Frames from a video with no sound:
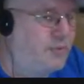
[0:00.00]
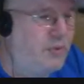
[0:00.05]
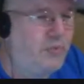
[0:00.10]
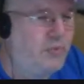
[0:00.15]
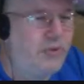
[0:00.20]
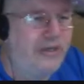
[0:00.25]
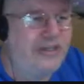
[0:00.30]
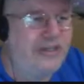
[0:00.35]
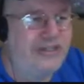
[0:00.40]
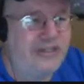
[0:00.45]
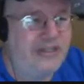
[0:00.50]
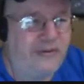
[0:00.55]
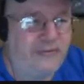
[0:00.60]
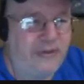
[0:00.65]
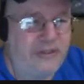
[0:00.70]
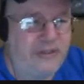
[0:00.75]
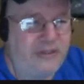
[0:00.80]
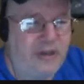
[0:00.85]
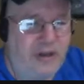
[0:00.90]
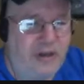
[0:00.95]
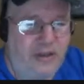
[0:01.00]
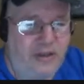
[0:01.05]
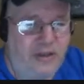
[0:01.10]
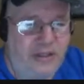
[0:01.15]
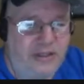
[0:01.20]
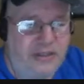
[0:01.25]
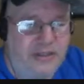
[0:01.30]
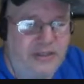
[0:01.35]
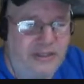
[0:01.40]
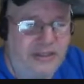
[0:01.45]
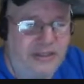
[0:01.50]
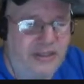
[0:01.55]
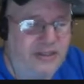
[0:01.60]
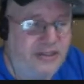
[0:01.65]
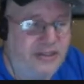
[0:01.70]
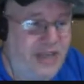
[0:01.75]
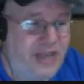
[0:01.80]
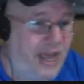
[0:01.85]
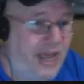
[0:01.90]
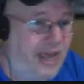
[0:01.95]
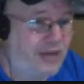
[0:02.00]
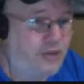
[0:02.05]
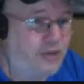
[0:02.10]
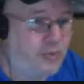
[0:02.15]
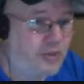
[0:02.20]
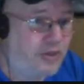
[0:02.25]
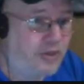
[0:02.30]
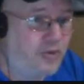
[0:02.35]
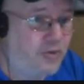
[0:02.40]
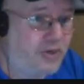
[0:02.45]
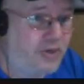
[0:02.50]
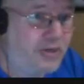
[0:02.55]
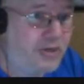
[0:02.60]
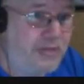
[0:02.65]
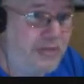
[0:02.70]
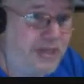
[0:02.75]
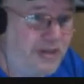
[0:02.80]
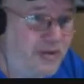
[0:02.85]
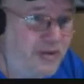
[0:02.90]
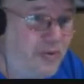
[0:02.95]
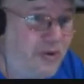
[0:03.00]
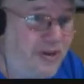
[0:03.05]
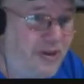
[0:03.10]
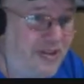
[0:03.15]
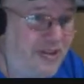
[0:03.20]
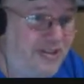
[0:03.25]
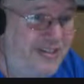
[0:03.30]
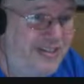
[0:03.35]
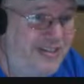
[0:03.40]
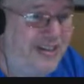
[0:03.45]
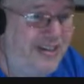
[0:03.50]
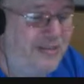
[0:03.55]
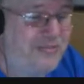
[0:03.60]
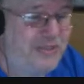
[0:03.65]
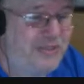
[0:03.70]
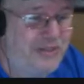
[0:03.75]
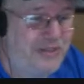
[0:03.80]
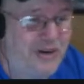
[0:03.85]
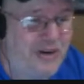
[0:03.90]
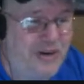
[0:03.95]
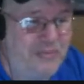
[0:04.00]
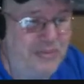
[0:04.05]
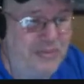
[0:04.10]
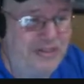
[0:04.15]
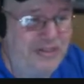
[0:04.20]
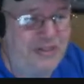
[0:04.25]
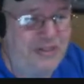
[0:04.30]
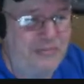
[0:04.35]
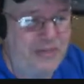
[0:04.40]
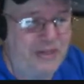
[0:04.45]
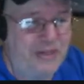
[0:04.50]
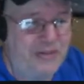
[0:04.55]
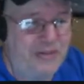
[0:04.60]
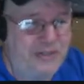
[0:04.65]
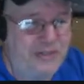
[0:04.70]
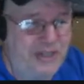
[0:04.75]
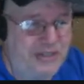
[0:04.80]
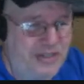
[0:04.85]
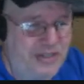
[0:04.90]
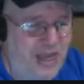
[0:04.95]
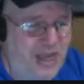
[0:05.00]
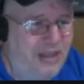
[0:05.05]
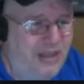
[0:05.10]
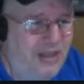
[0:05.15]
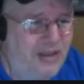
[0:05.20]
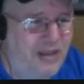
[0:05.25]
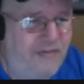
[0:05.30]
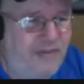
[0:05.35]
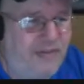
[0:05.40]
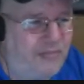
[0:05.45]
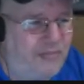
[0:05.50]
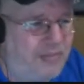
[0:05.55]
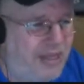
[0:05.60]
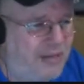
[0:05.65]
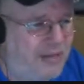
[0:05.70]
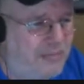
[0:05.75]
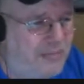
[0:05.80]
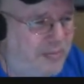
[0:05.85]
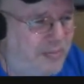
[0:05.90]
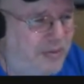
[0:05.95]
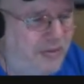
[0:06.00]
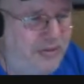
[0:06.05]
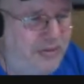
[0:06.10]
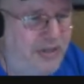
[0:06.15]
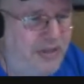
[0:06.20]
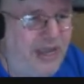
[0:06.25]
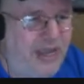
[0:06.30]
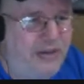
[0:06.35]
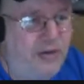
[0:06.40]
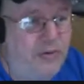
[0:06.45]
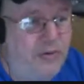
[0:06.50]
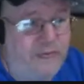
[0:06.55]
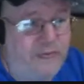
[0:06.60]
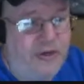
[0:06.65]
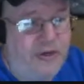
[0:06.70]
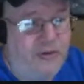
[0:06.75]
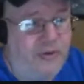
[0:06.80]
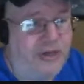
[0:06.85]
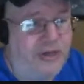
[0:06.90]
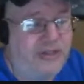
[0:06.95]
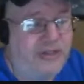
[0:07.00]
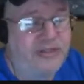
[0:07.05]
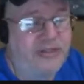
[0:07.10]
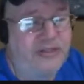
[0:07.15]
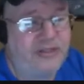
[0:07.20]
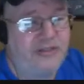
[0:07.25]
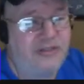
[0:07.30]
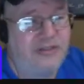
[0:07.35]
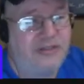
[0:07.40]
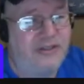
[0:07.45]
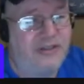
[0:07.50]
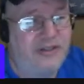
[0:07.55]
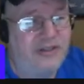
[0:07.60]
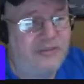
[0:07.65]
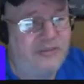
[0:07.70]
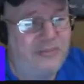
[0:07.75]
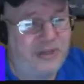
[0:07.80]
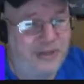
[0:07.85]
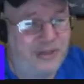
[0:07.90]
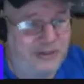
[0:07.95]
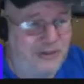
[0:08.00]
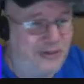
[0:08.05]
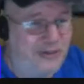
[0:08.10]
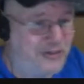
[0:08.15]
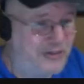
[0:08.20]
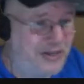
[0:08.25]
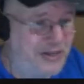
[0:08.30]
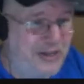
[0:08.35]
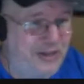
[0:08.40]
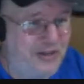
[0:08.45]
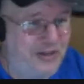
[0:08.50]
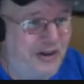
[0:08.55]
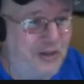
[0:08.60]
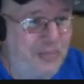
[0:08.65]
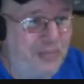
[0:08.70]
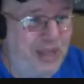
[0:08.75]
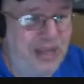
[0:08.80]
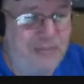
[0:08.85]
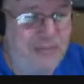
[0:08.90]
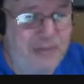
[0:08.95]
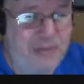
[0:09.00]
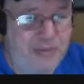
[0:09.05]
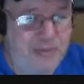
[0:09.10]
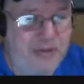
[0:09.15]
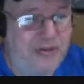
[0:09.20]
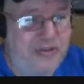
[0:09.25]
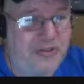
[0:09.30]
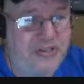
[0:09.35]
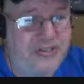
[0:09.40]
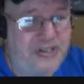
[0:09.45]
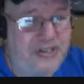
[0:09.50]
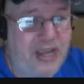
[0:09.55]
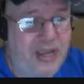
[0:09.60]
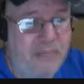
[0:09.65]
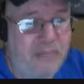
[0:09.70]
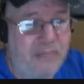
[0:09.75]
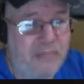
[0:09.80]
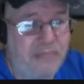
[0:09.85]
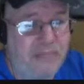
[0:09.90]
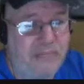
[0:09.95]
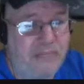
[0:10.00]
when we're indifferent to all this that there's actually going to be equality. I'm sorry, but somebody who says, I love all black people. Yeah, you're freaking racist because you're saying that all black people are the same.